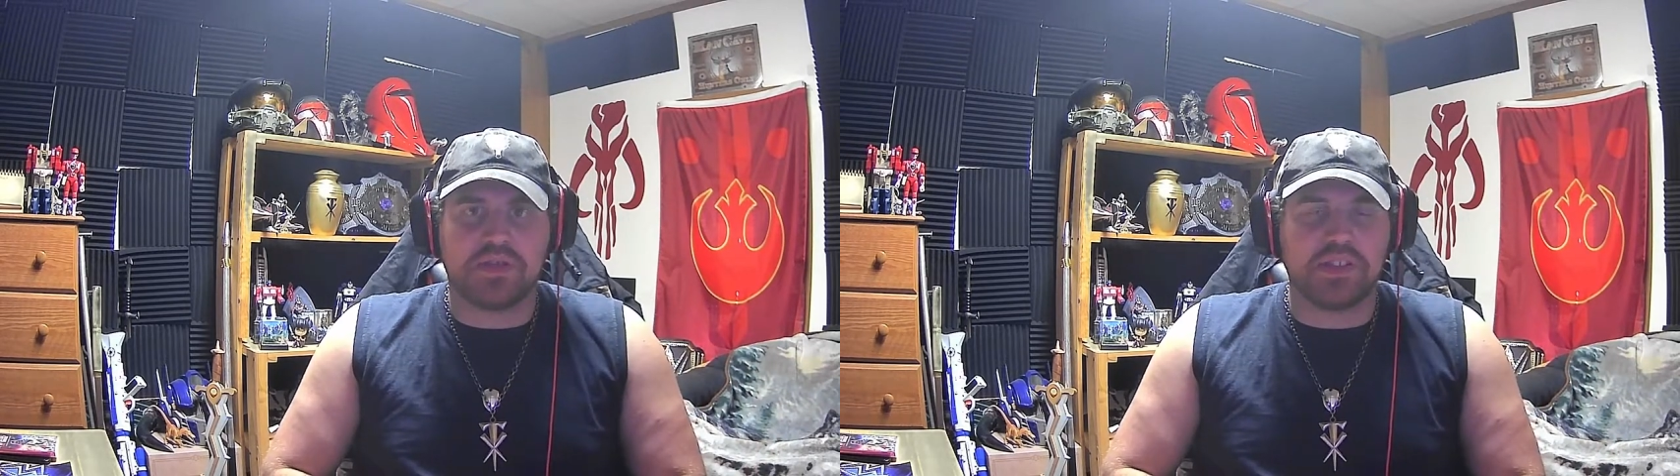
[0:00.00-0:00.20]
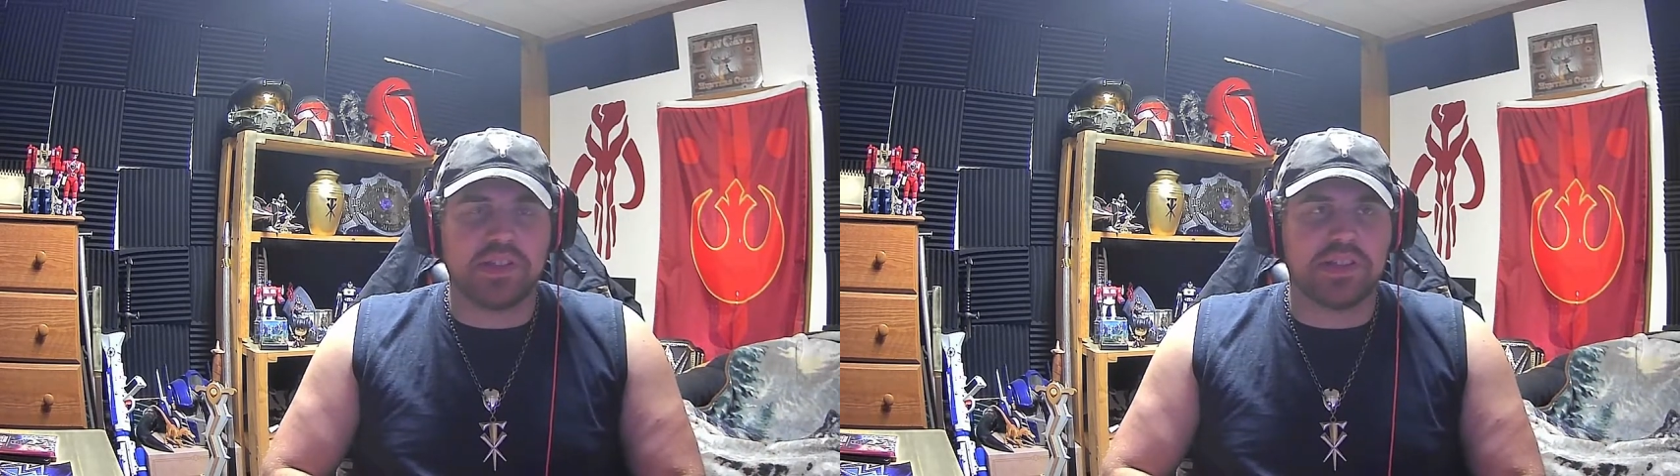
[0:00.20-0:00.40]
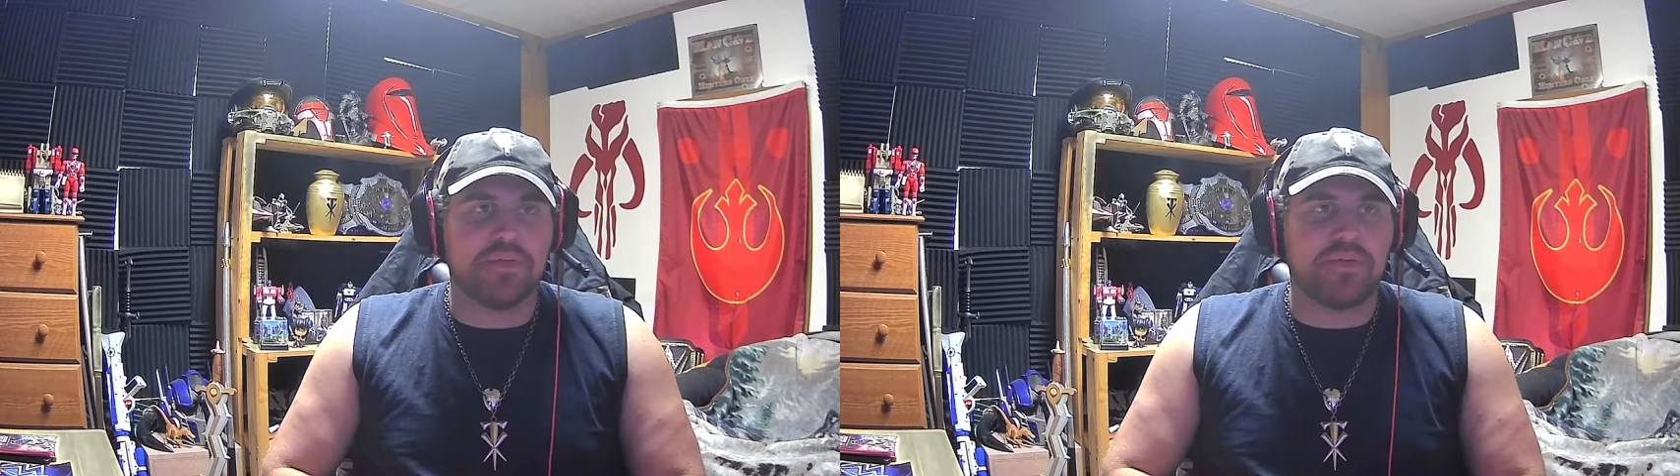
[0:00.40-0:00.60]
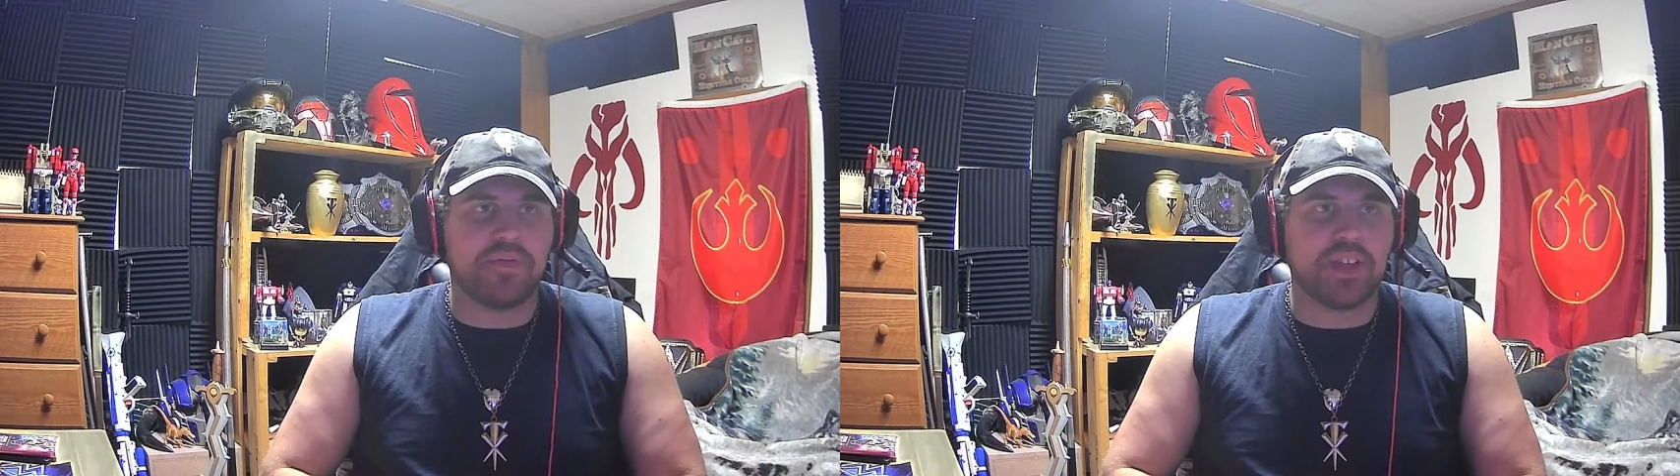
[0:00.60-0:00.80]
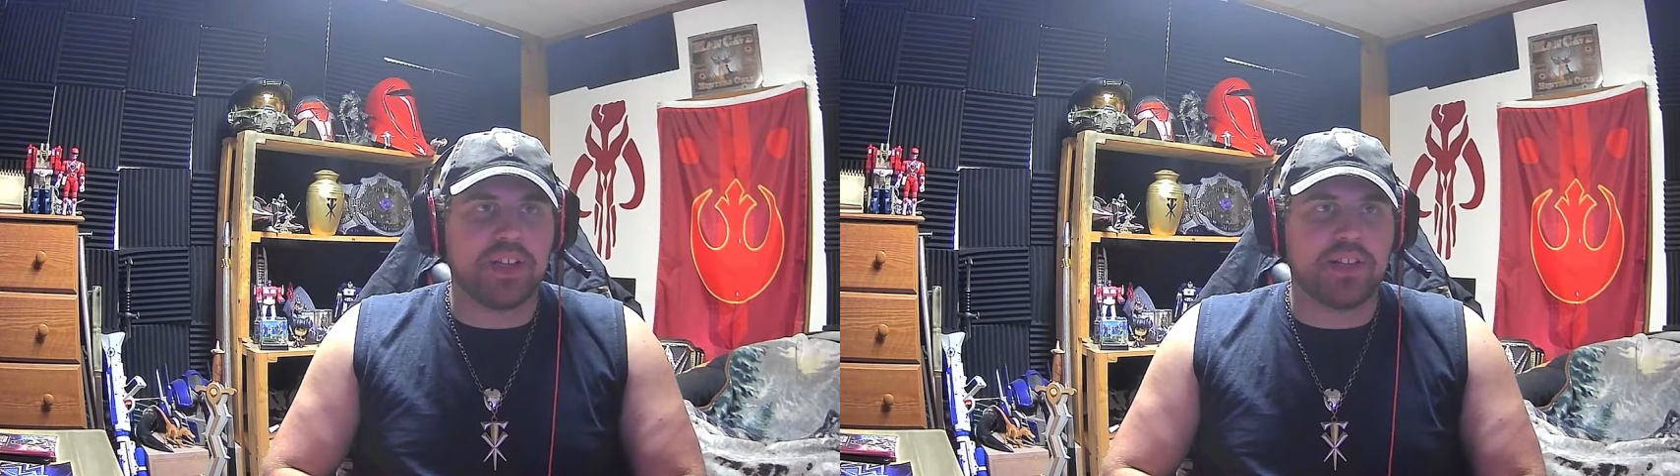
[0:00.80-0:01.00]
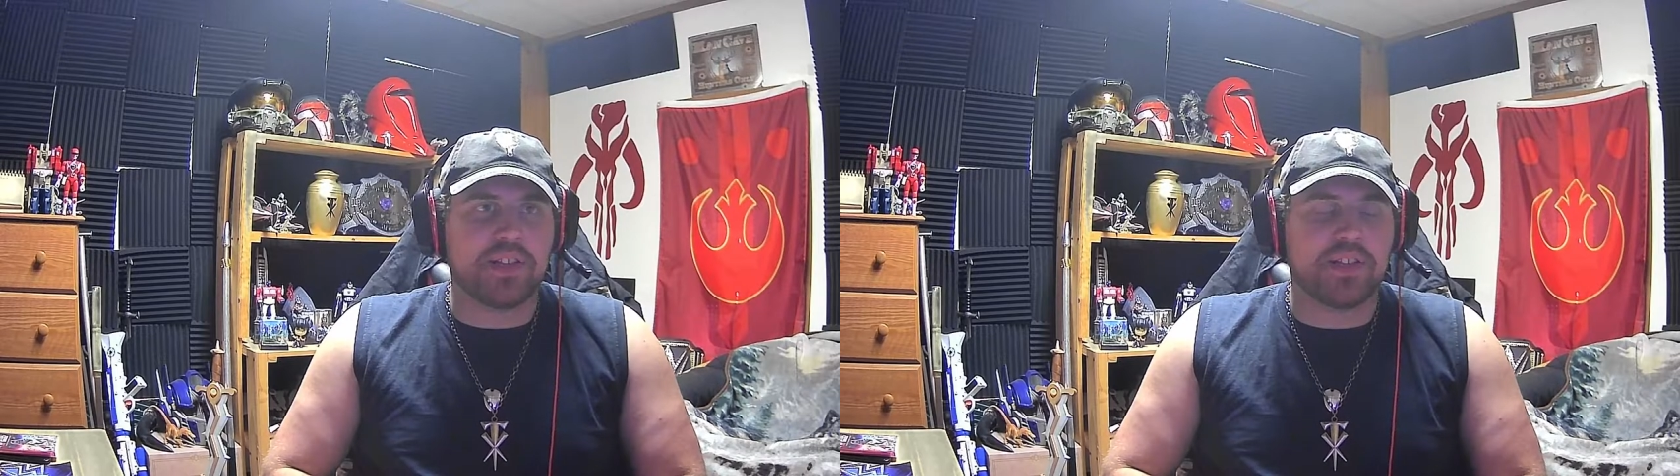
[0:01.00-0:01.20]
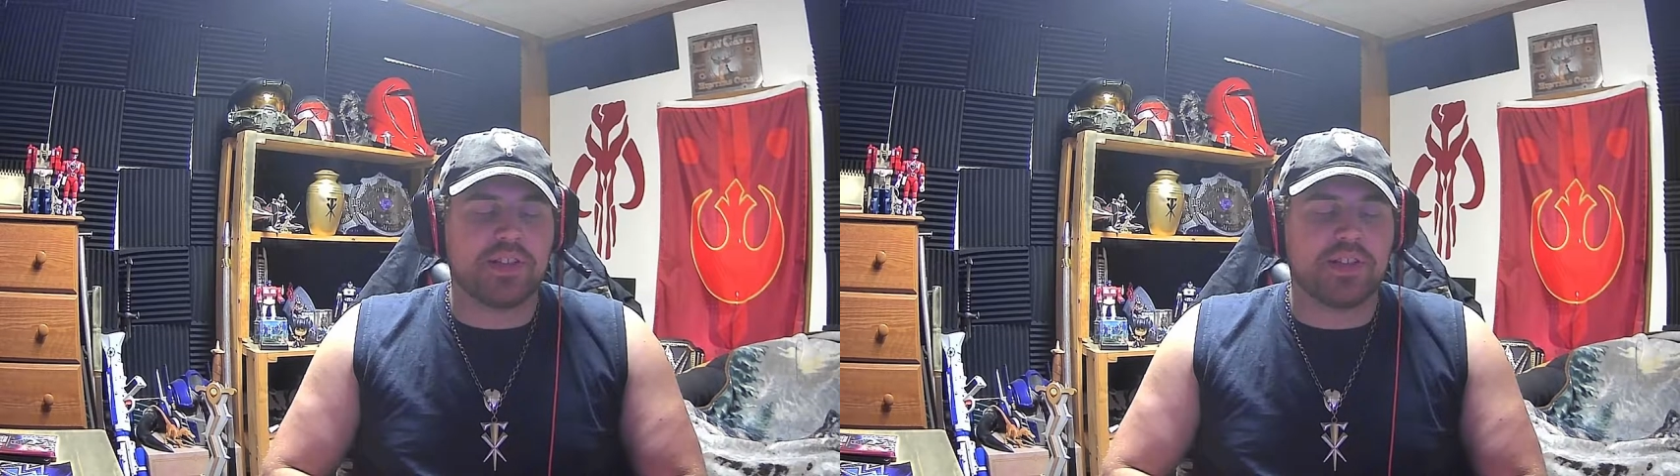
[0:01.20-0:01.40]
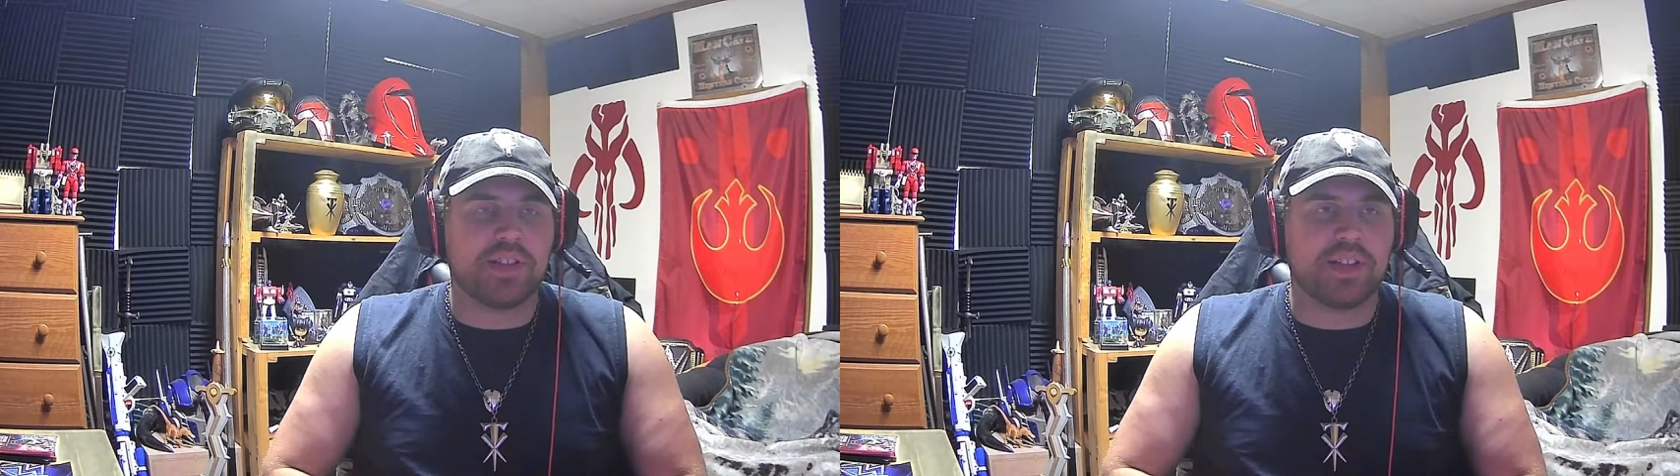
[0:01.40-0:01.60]
decent feats
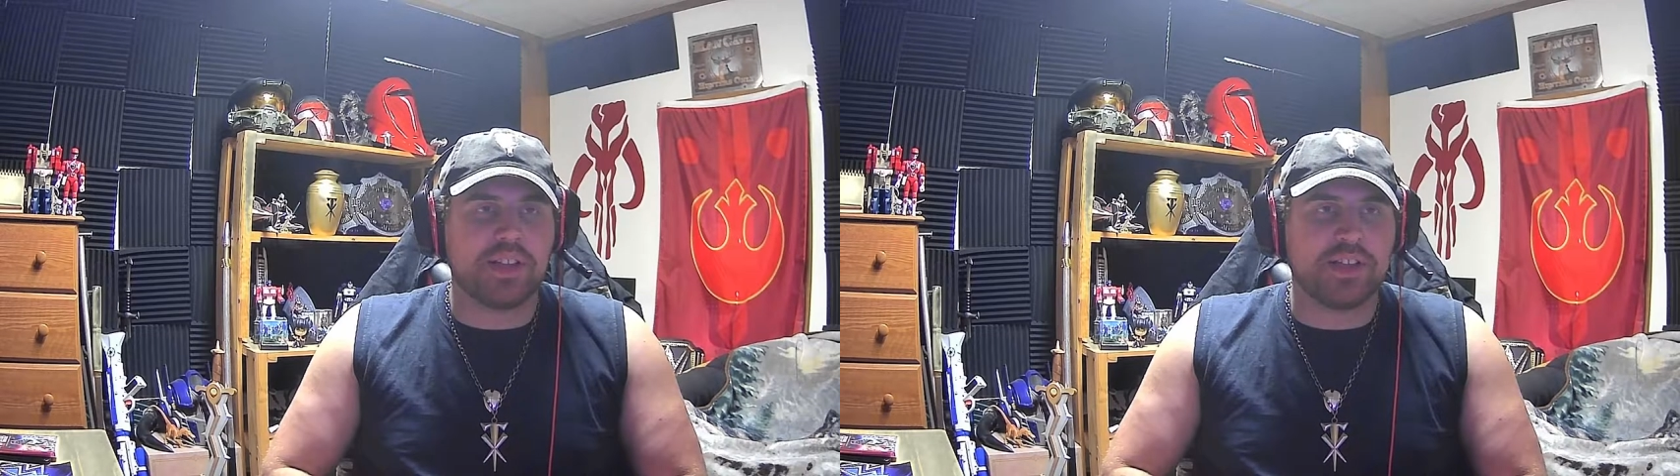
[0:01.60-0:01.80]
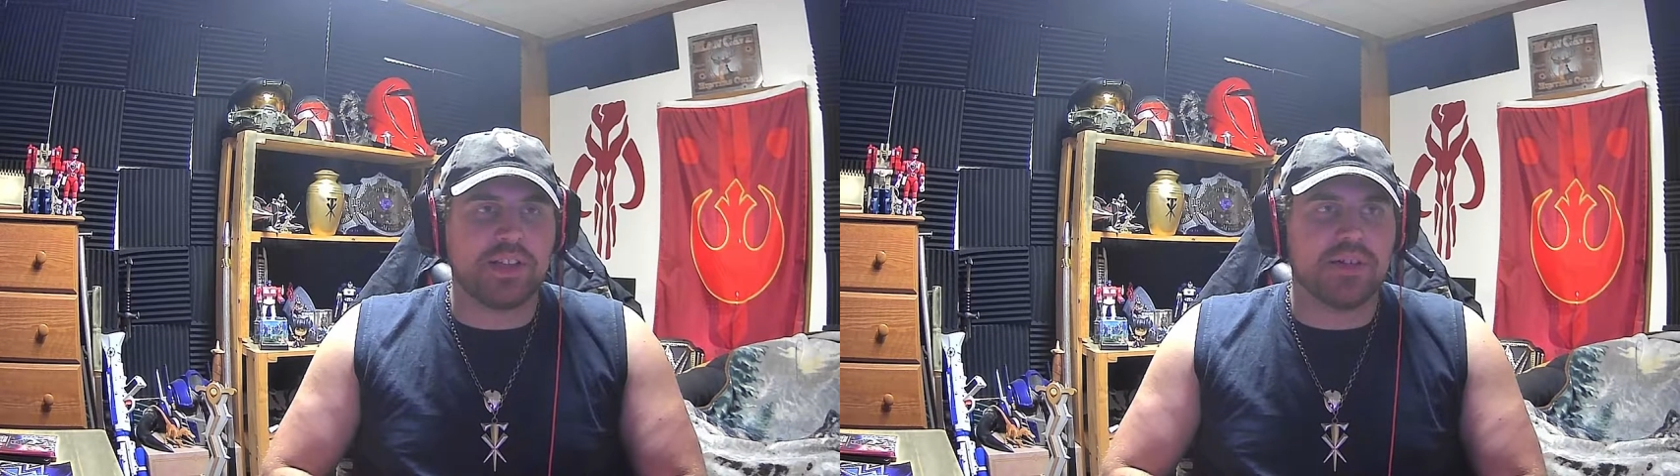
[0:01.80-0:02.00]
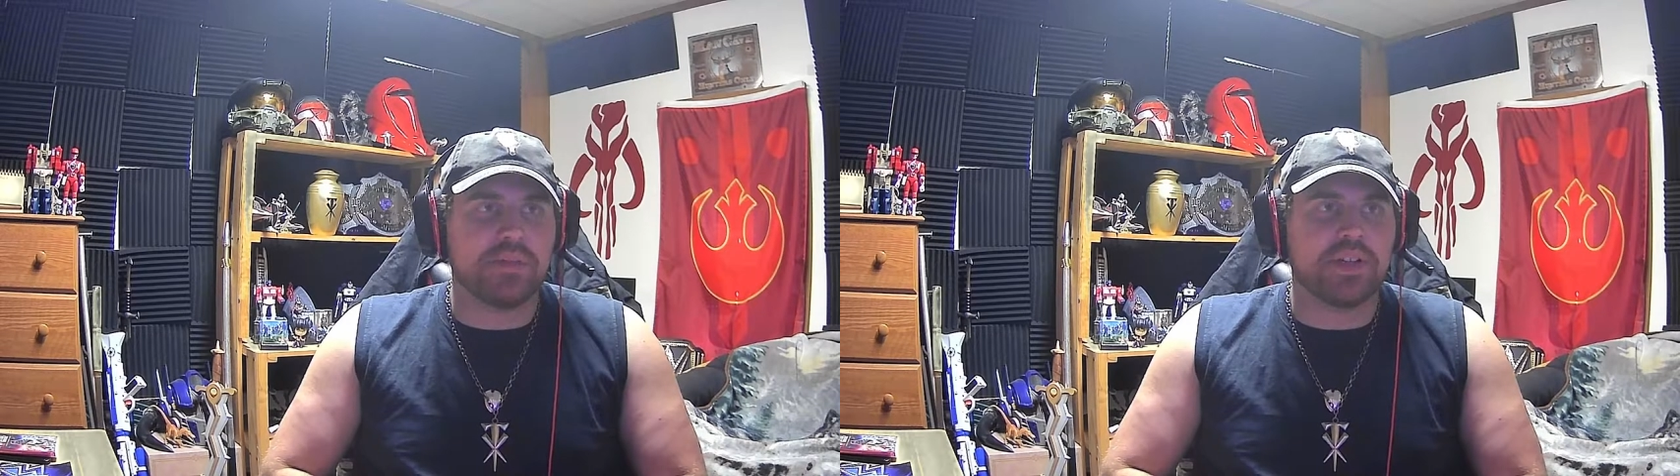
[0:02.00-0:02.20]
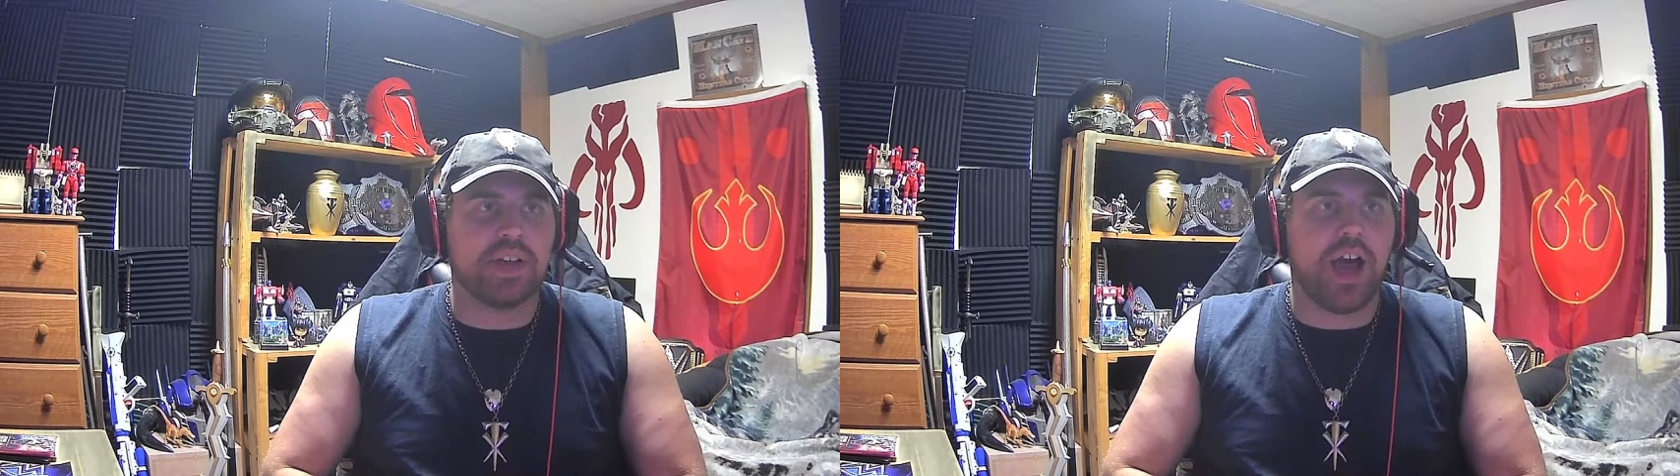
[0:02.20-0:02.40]
that he's done, but